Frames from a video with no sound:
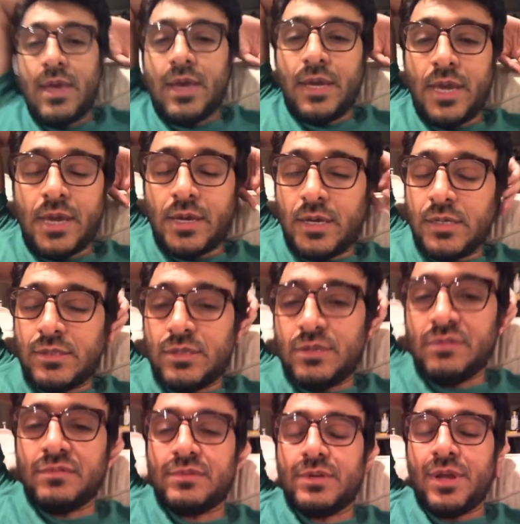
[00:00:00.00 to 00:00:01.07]
again guys
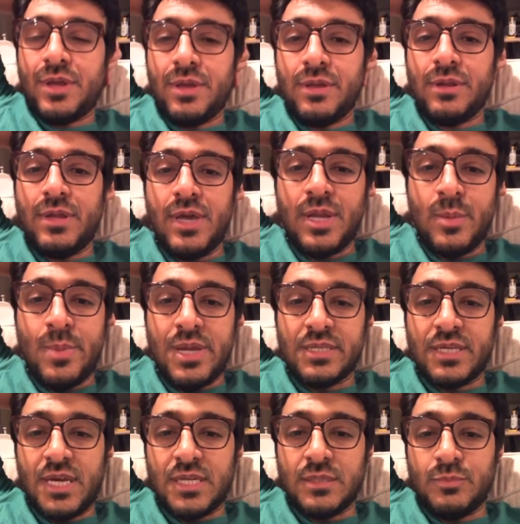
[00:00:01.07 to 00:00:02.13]
every database
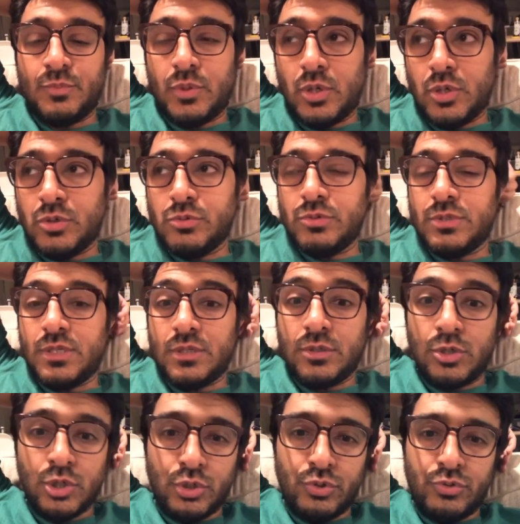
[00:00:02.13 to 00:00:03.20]
has pros and
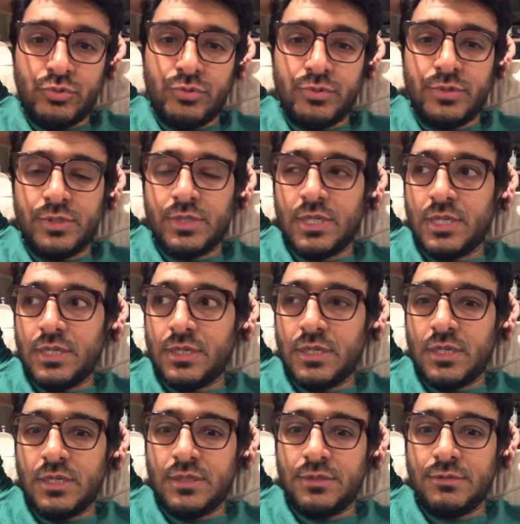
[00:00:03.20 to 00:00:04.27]
cons and
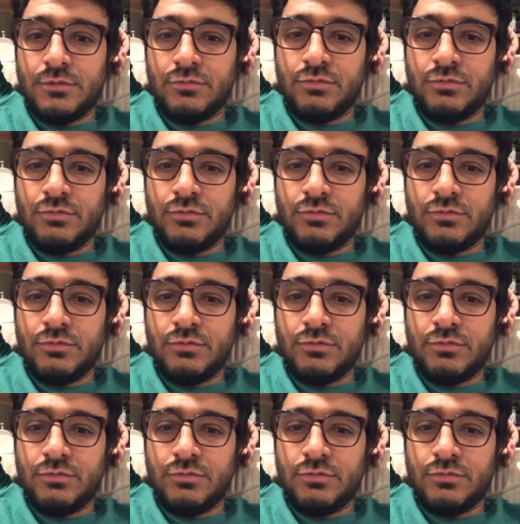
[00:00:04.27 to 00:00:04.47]
and